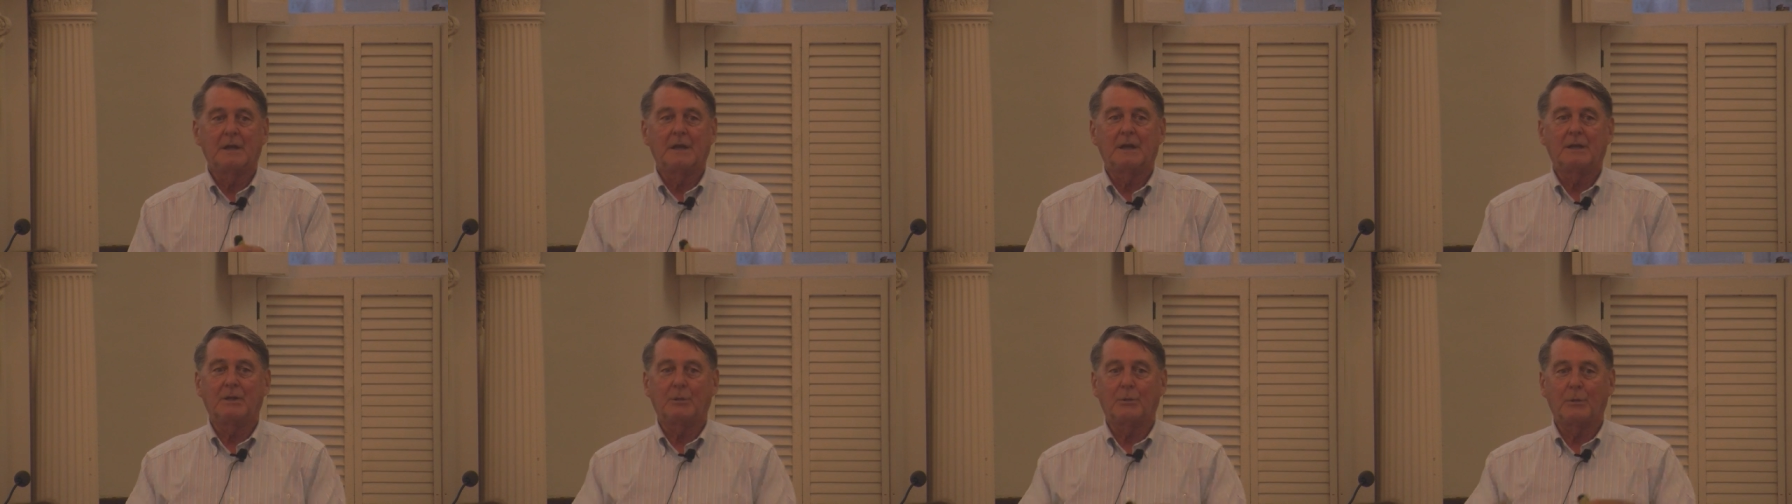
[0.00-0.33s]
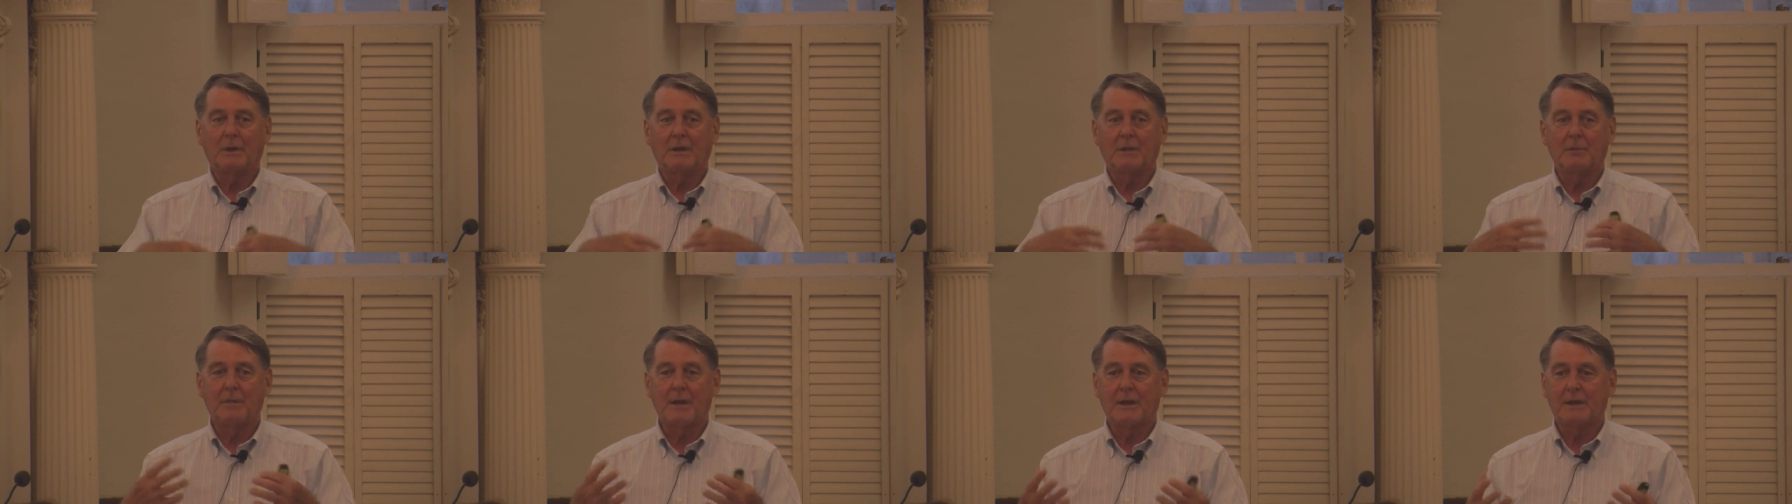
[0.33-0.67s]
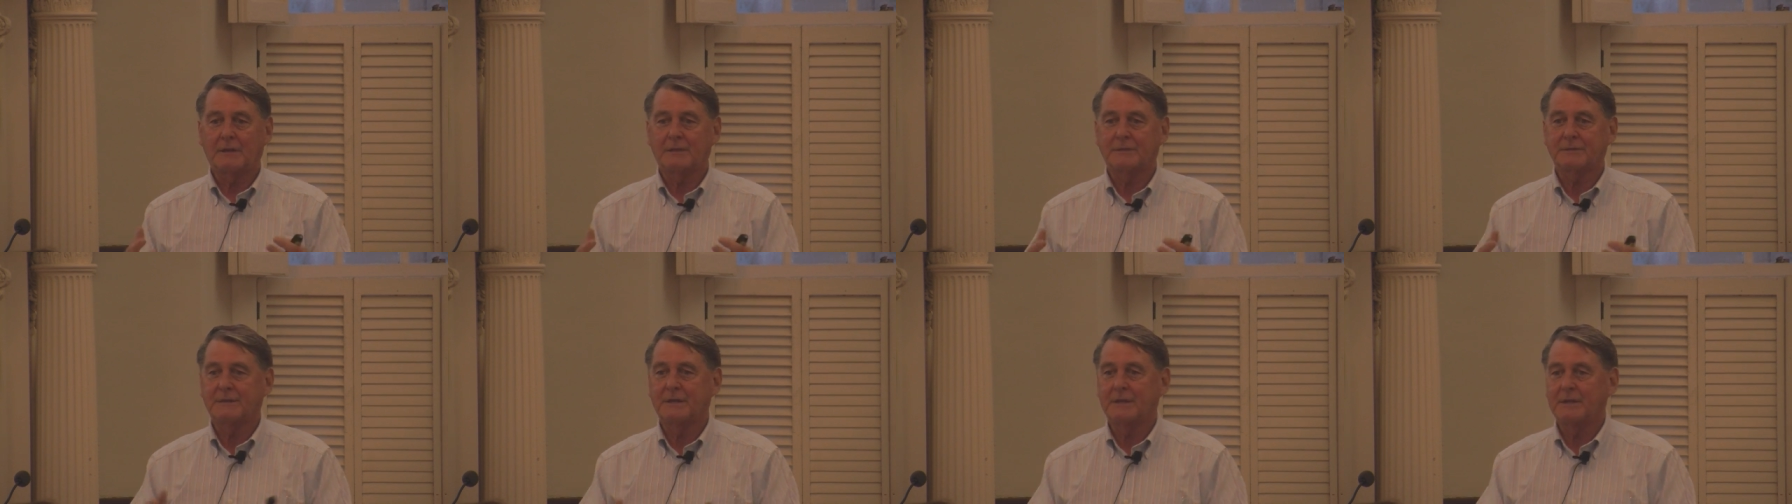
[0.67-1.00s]
And New England
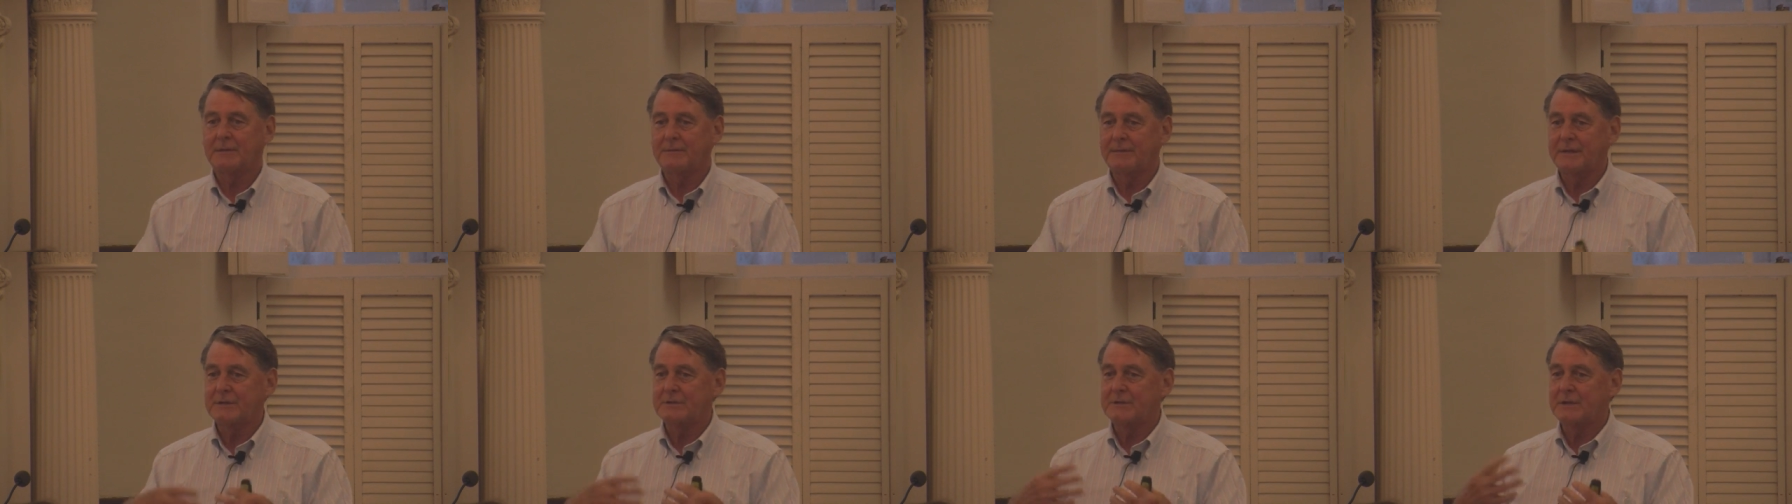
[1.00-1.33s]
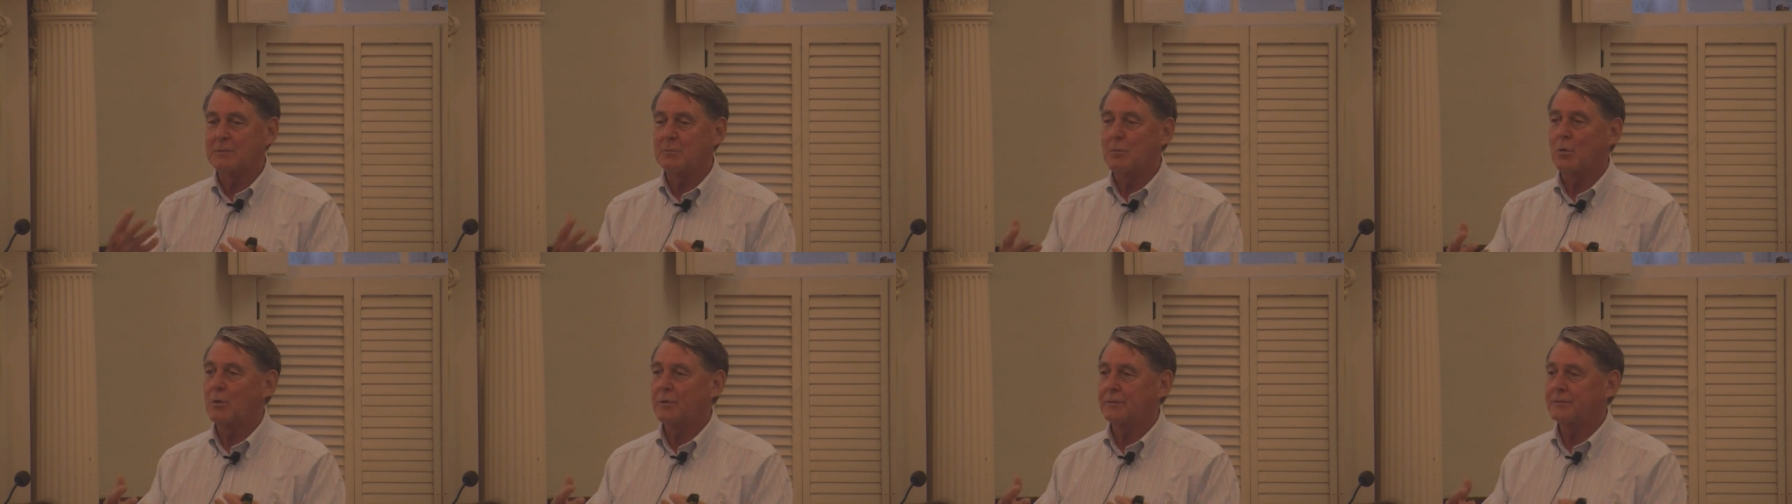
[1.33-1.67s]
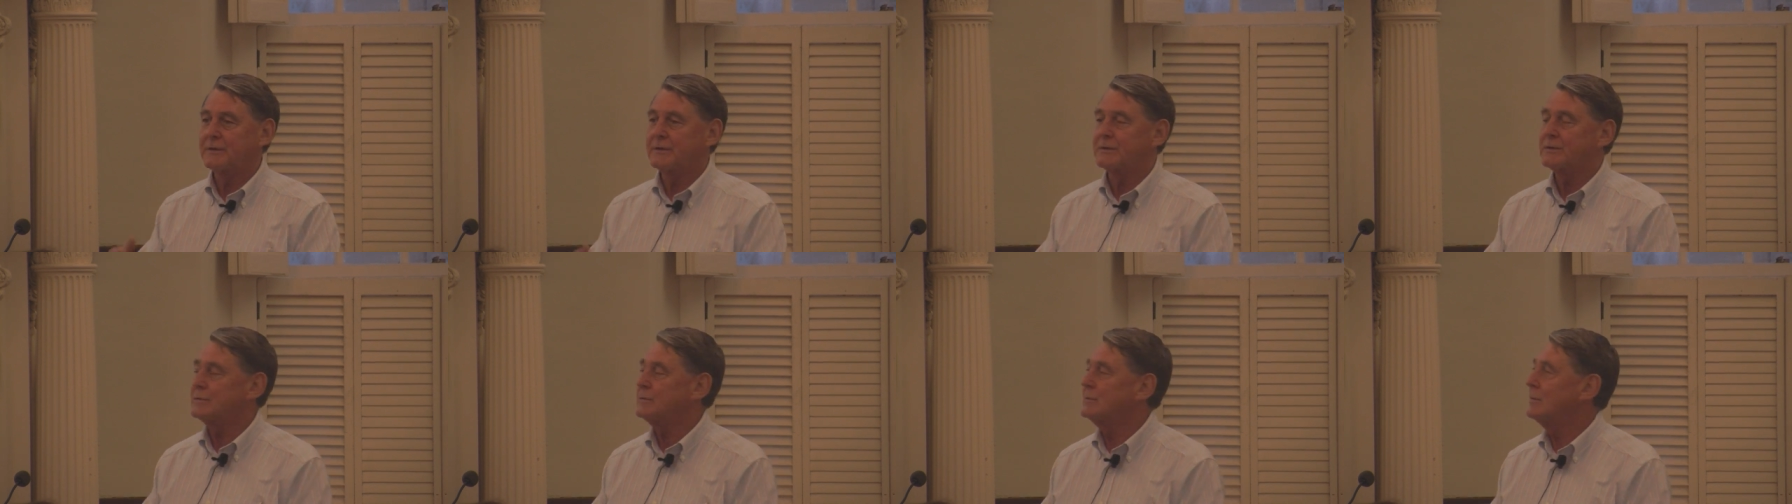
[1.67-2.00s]
Medical Center eventually
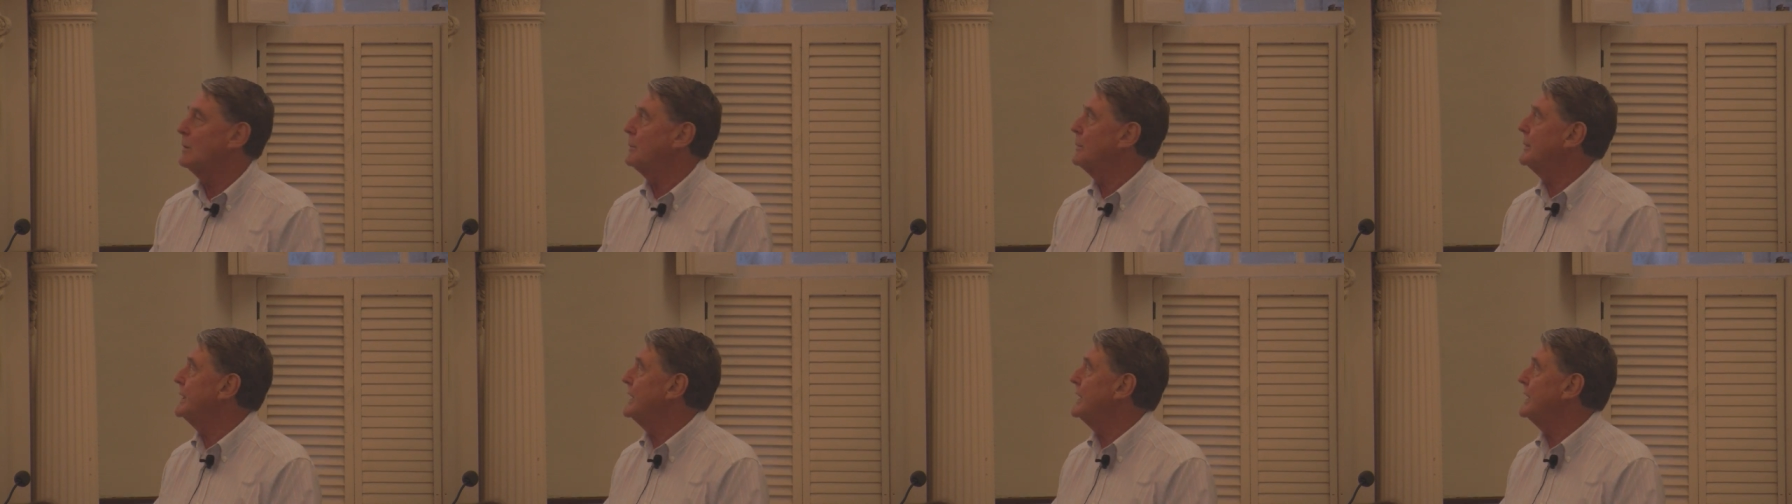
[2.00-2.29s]
morphed into what we